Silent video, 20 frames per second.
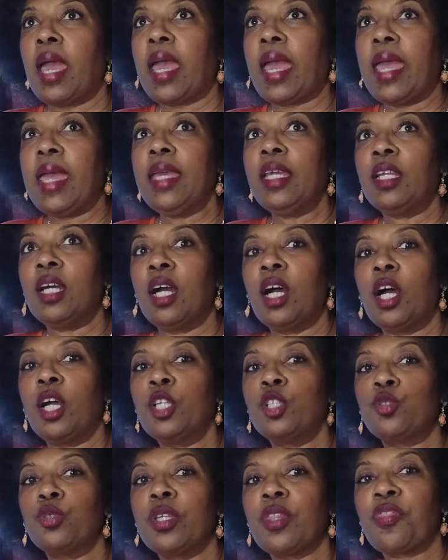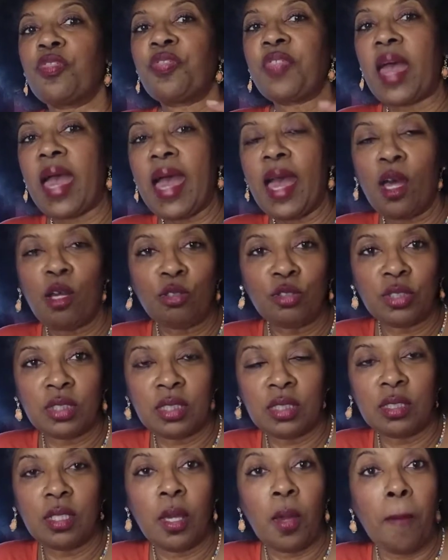
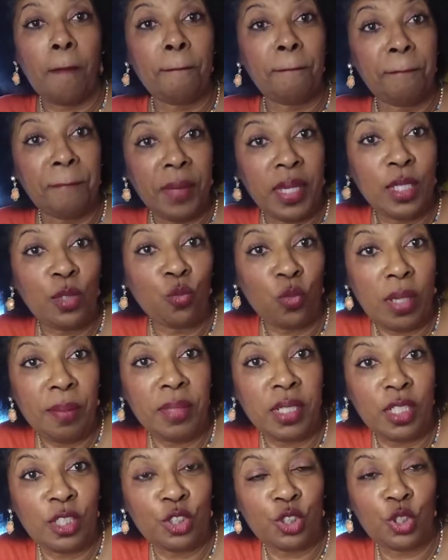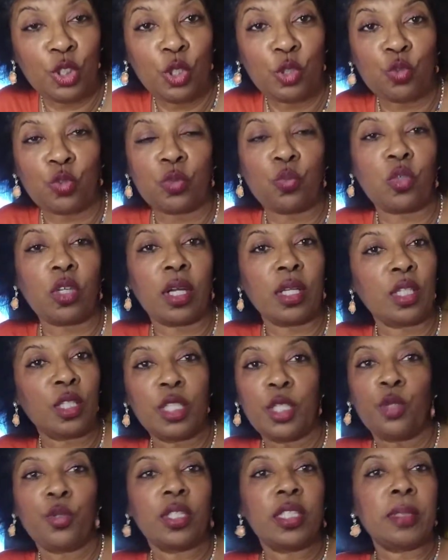800,000 men, women, and children were
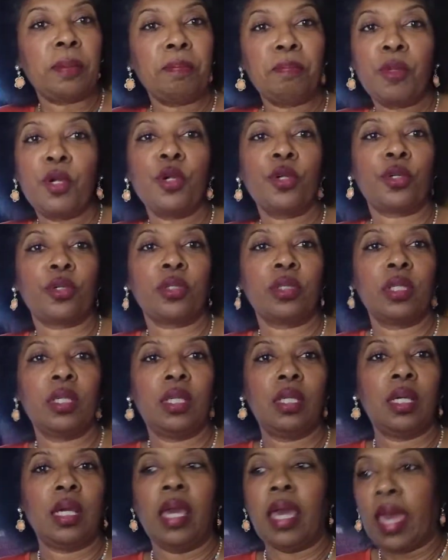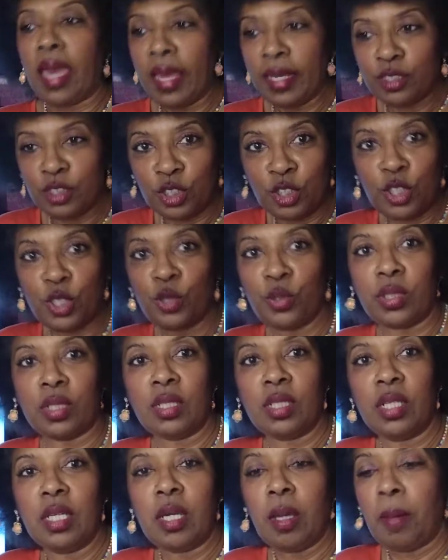literally murdered,
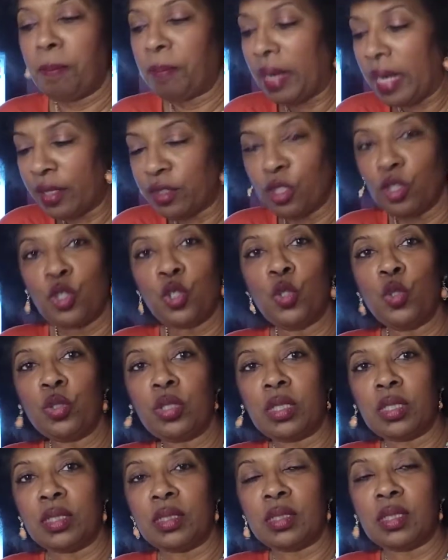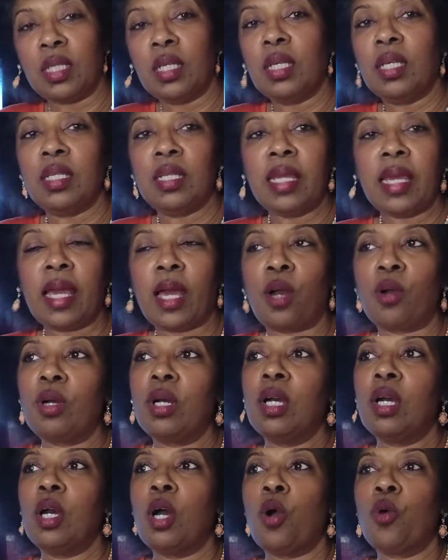executed by the Houthis. Now,
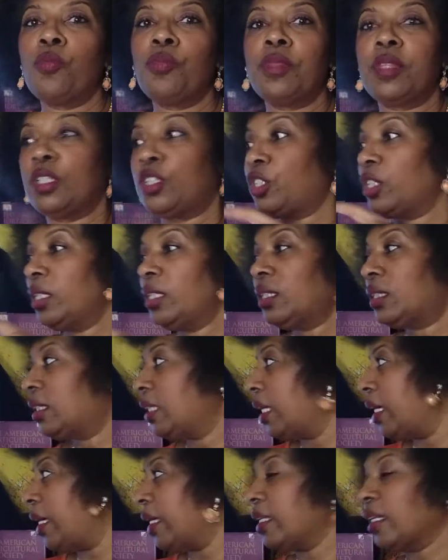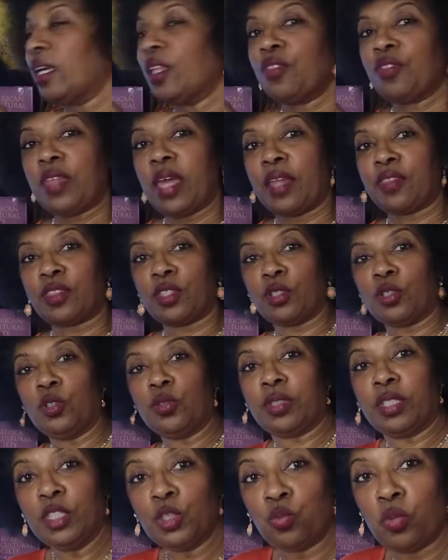she said that
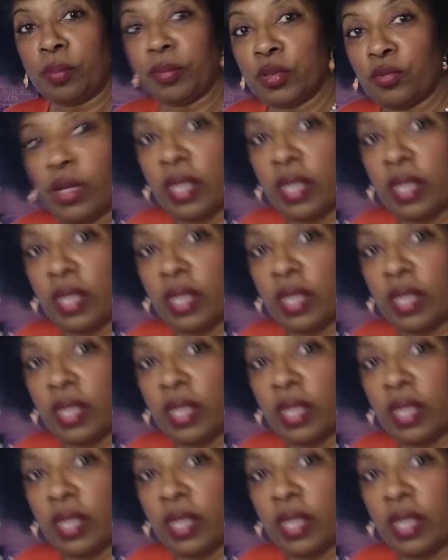this woman